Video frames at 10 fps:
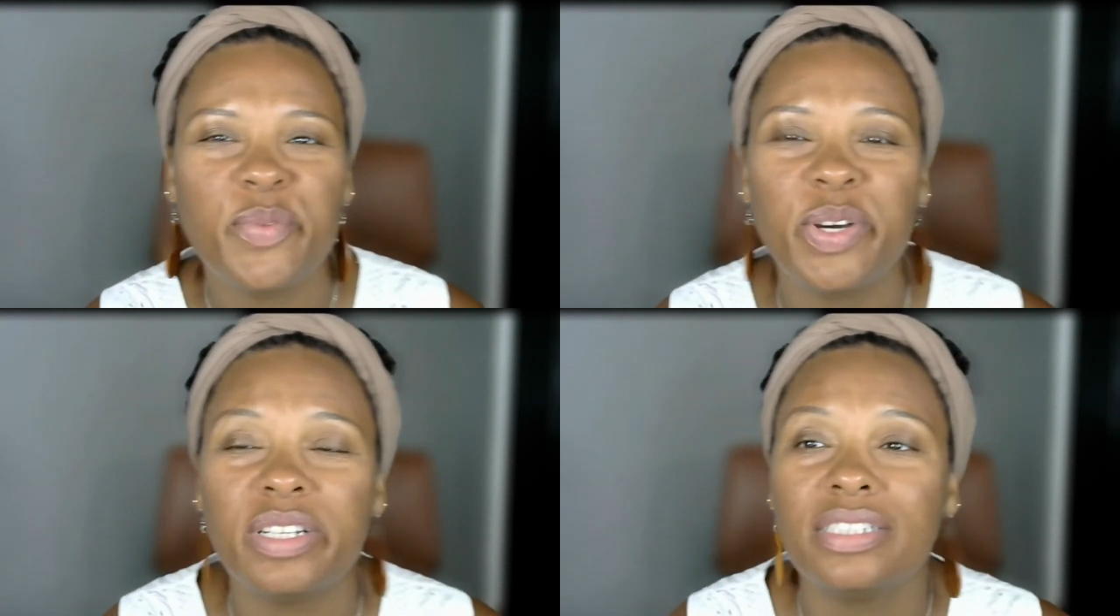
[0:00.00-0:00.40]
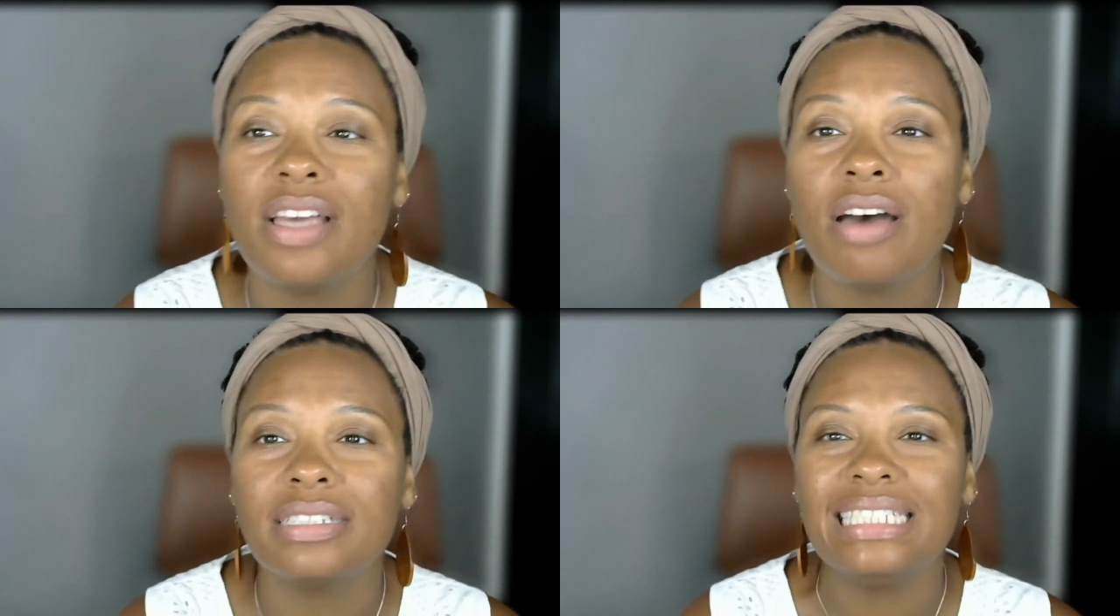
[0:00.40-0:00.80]
We're going to
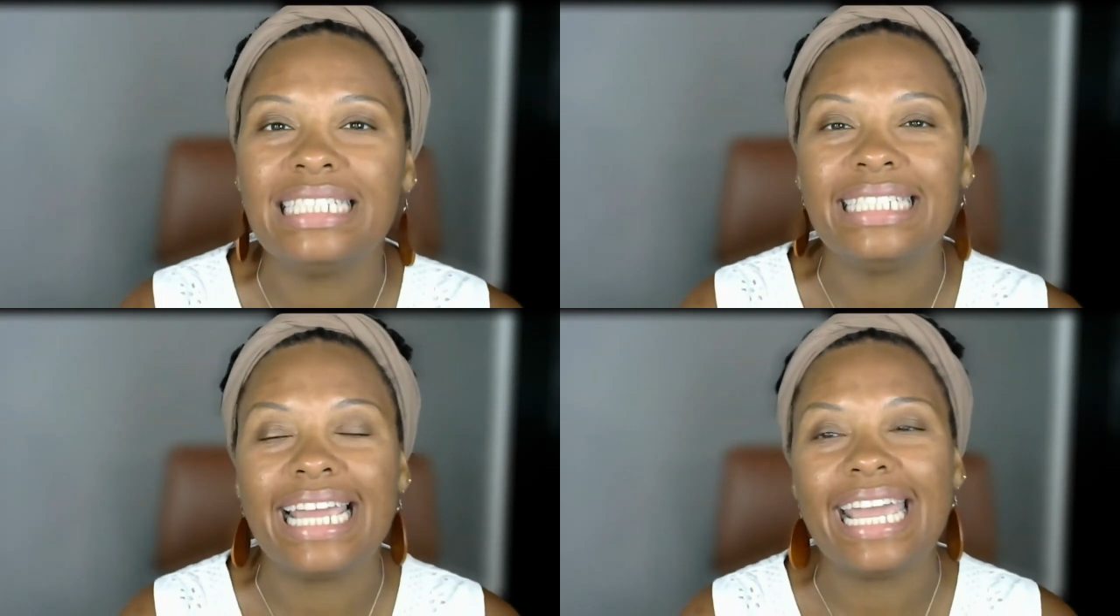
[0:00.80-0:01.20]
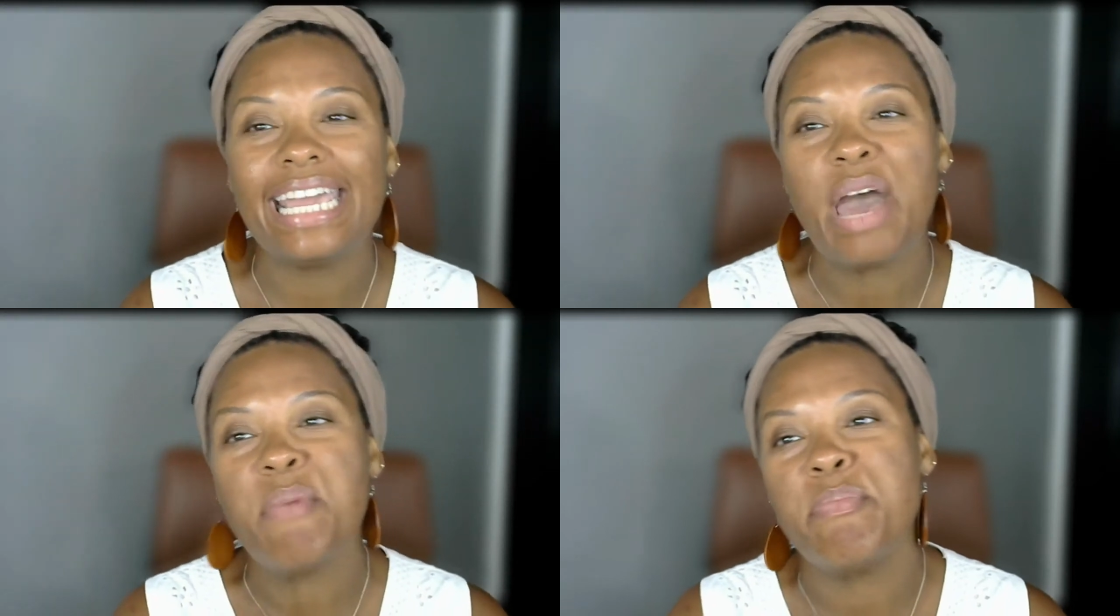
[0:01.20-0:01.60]
talk
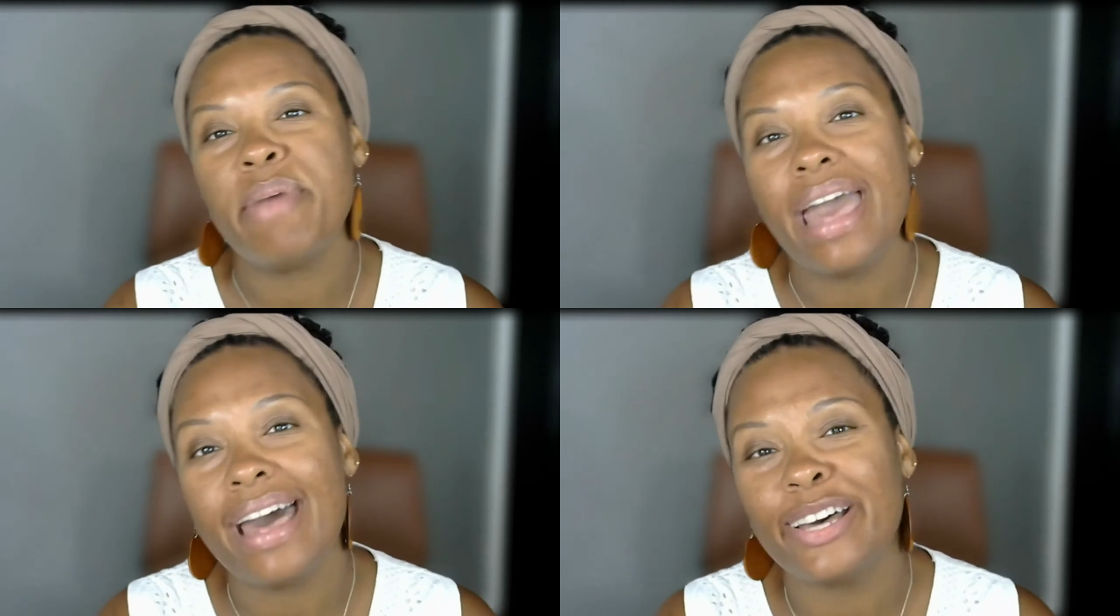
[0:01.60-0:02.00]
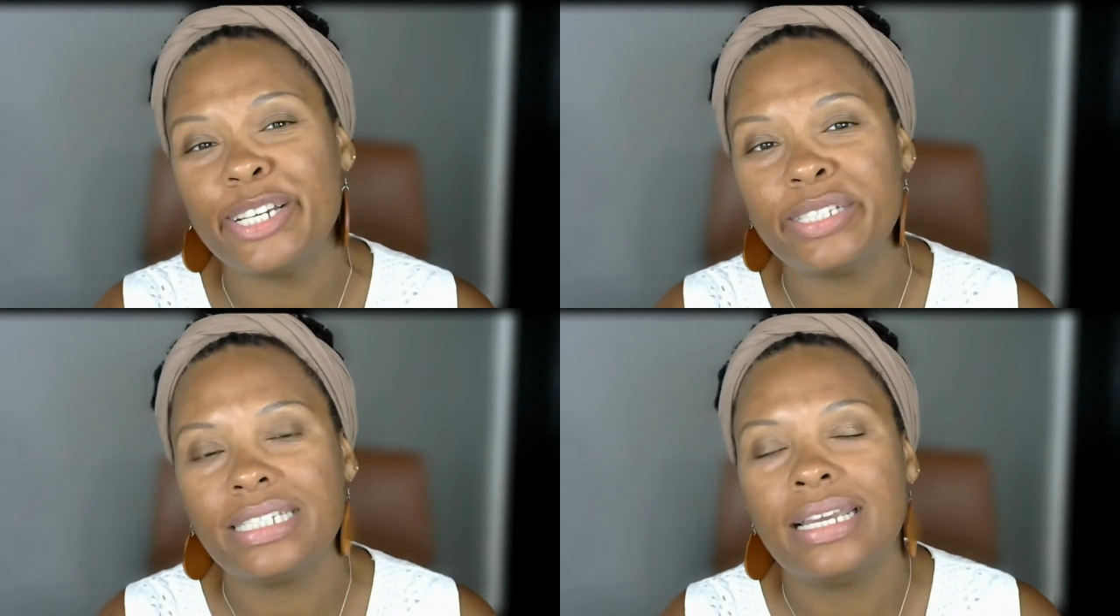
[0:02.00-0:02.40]
today
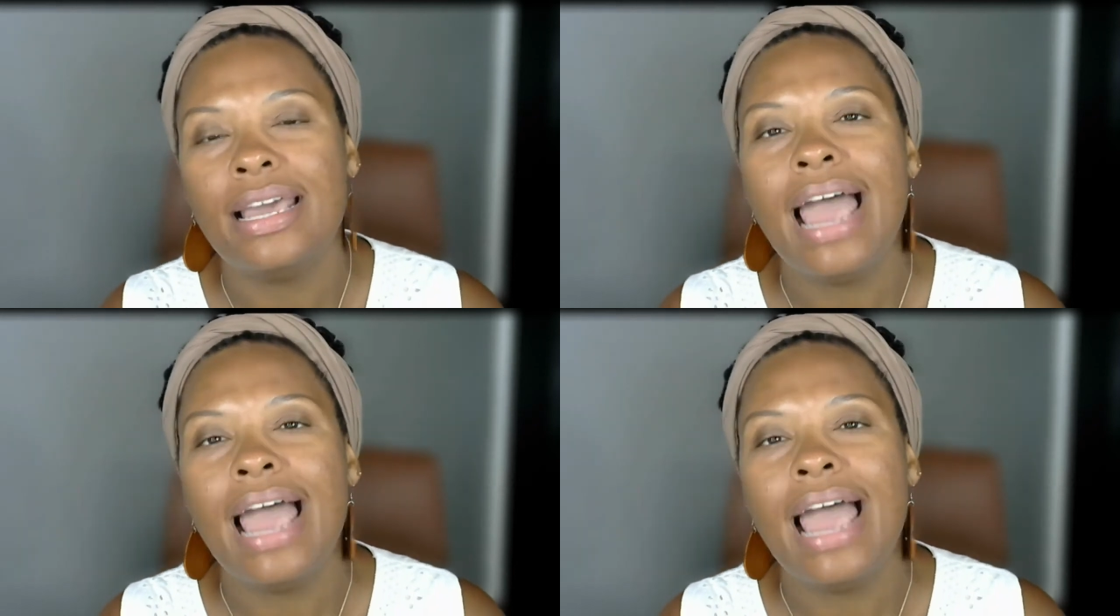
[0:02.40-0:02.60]
about